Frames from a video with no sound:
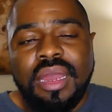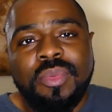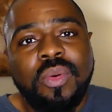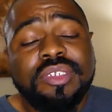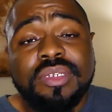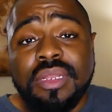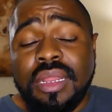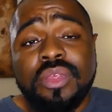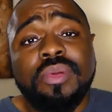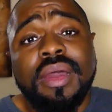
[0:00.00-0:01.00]
I've been watching a
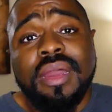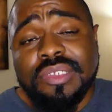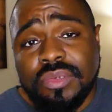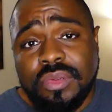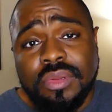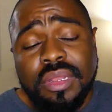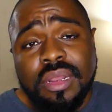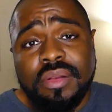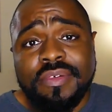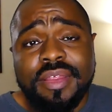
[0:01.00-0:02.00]
lot of you guys still doing a
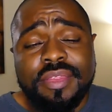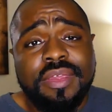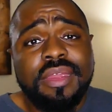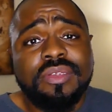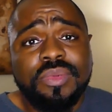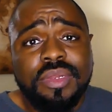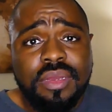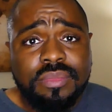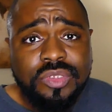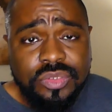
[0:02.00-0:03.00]
lot of great things when it
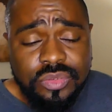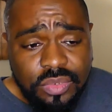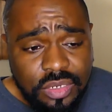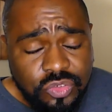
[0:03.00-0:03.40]
comes to uh,